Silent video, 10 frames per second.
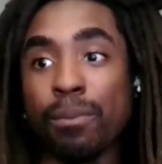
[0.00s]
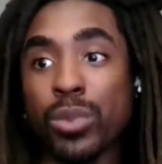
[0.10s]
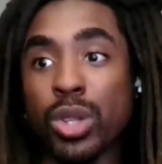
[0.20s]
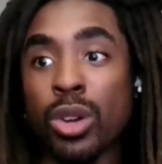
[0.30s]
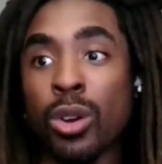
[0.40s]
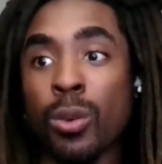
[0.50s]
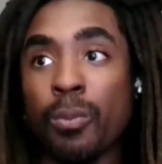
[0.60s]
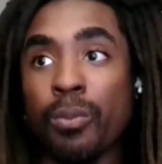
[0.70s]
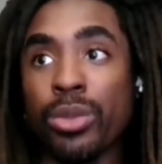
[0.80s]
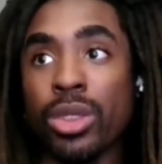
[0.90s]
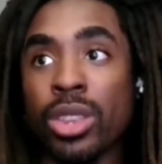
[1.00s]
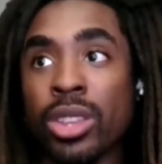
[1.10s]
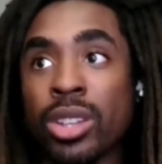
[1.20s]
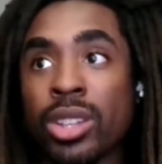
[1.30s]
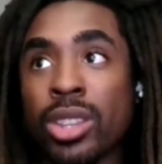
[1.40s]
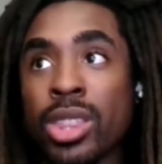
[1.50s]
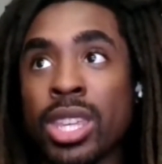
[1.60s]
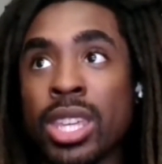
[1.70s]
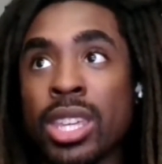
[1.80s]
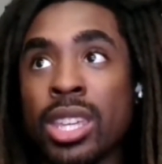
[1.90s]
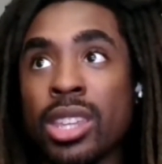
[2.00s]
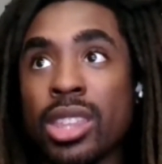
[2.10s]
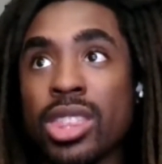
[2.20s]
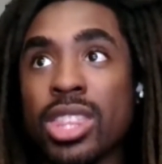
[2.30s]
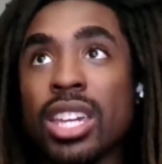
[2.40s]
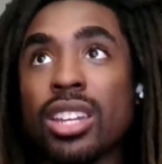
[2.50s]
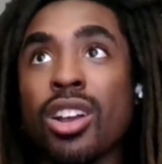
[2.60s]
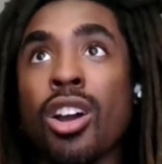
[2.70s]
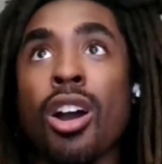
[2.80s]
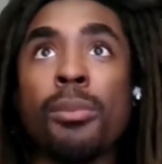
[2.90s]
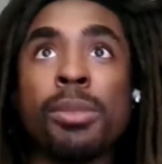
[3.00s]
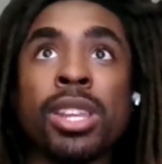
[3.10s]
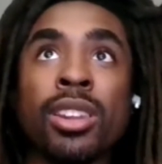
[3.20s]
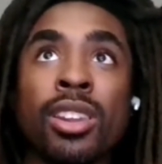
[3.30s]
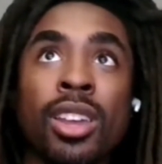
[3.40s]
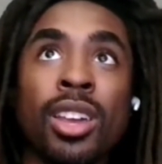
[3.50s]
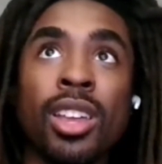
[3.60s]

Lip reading: you know, the thing in common